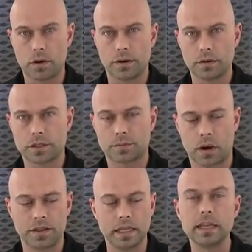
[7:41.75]
And this is
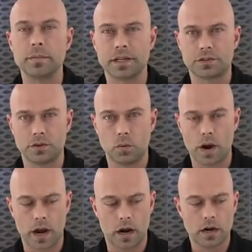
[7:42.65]
probably the limit to
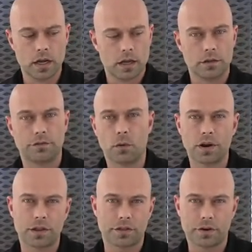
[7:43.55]
where the
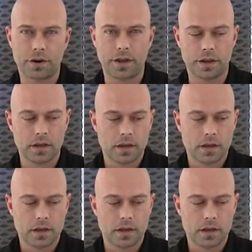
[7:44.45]
40-30